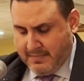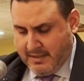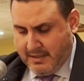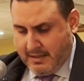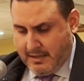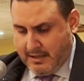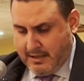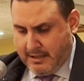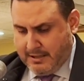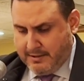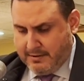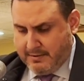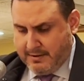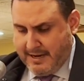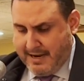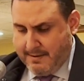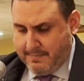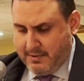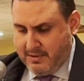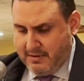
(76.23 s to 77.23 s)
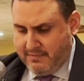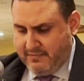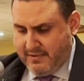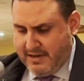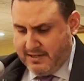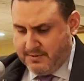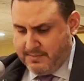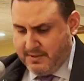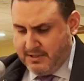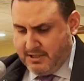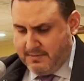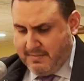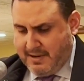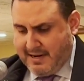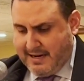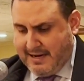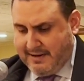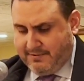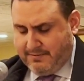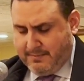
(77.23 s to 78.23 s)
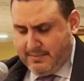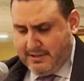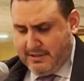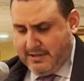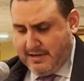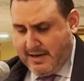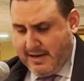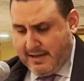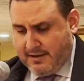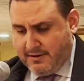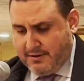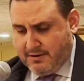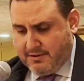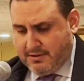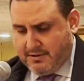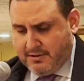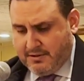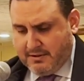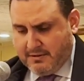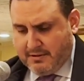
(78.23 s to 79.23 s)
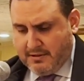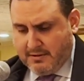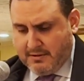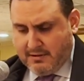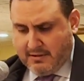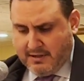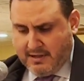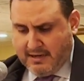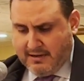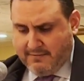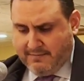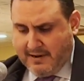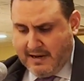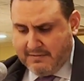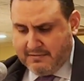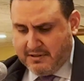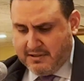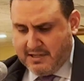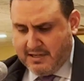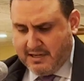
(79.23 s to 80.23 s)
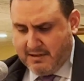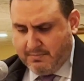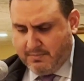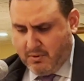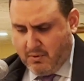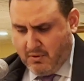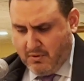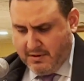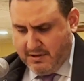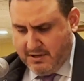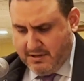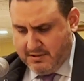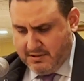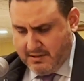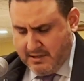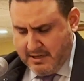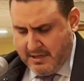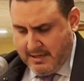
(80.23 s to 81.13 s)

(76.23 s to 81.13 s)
Uh, their capital investment's about half a million dollars. They're looking at five to 10 employees.